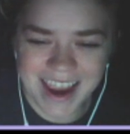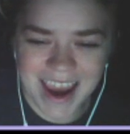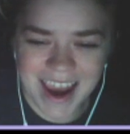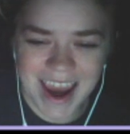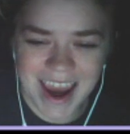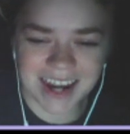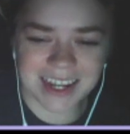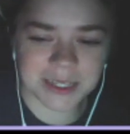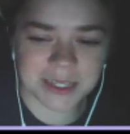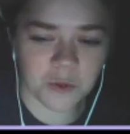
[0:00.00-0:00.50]

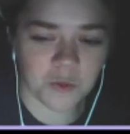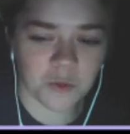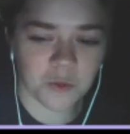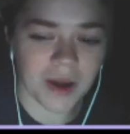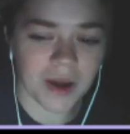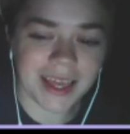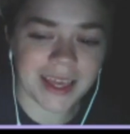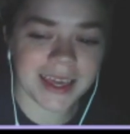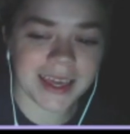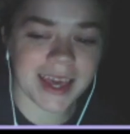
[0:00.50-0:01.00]
It is a
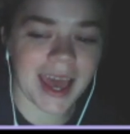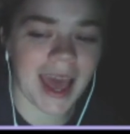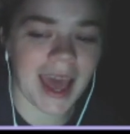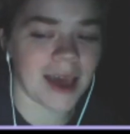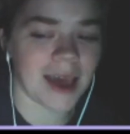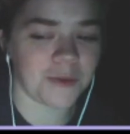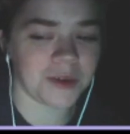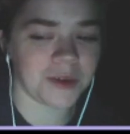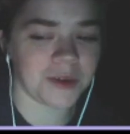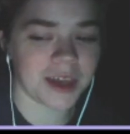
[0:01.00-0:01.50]
white
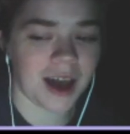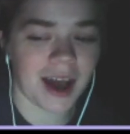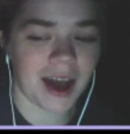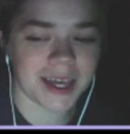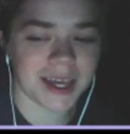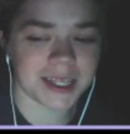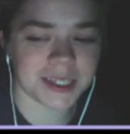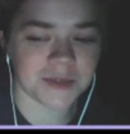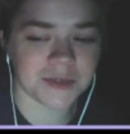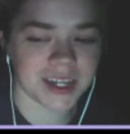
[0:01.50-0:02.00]
cat with
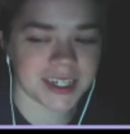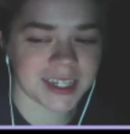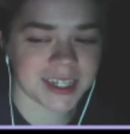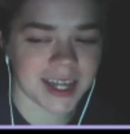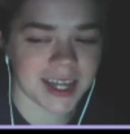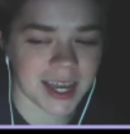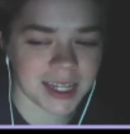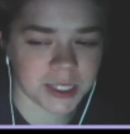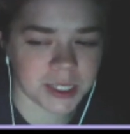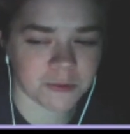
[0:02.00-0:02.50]
eyes of
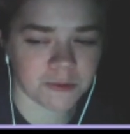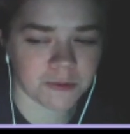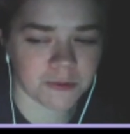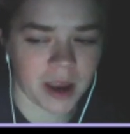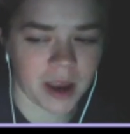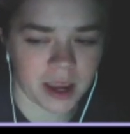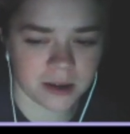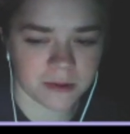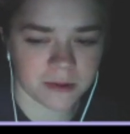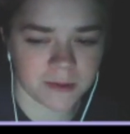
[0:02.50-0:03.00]
intense
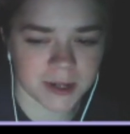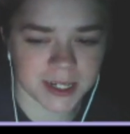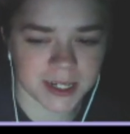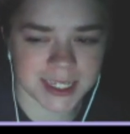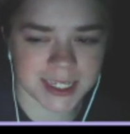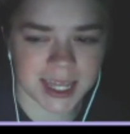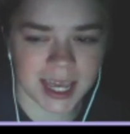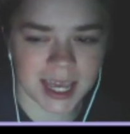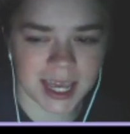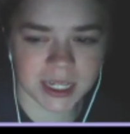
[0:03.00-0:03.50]
red which
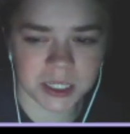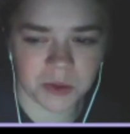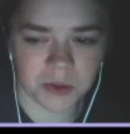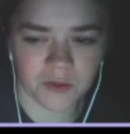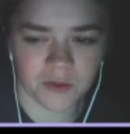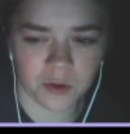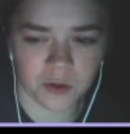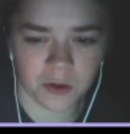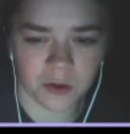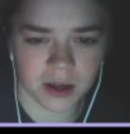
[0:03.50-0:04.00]
stands
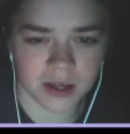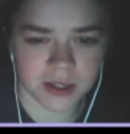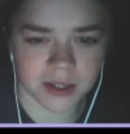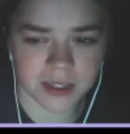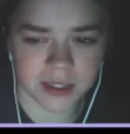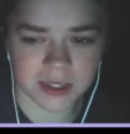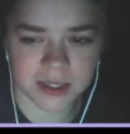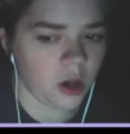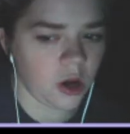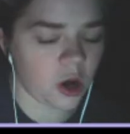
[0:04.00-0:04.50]
before
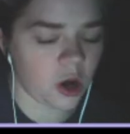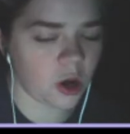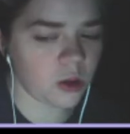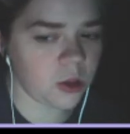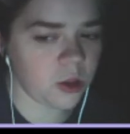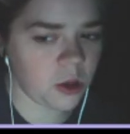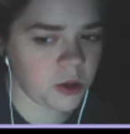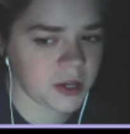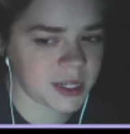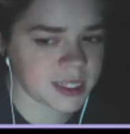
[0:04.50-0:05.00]
us. Her
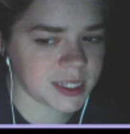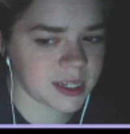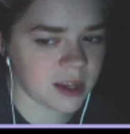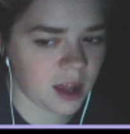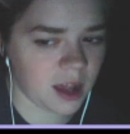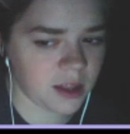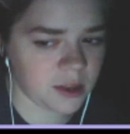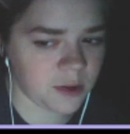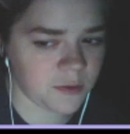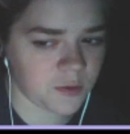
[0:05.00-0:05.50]
look is
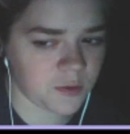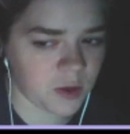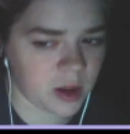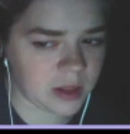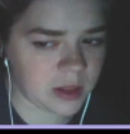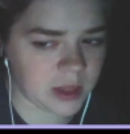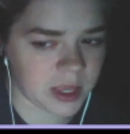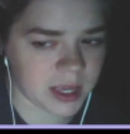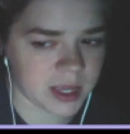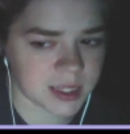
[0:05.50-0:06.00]
not the
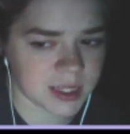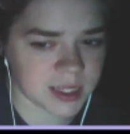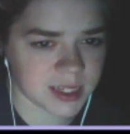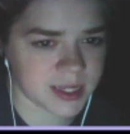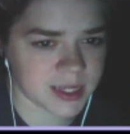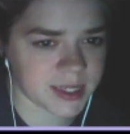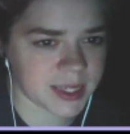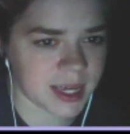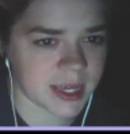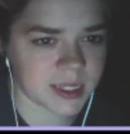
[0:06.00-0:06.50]
friendliest, to
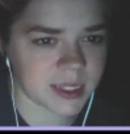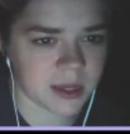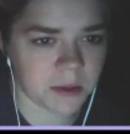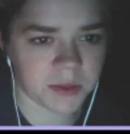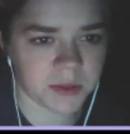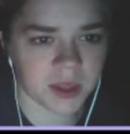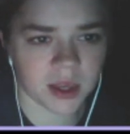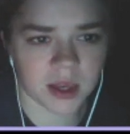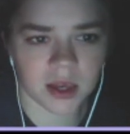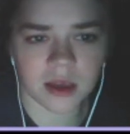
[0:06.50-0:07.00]
say
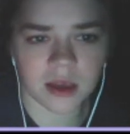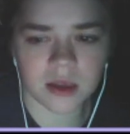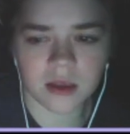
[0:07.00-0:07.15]
something.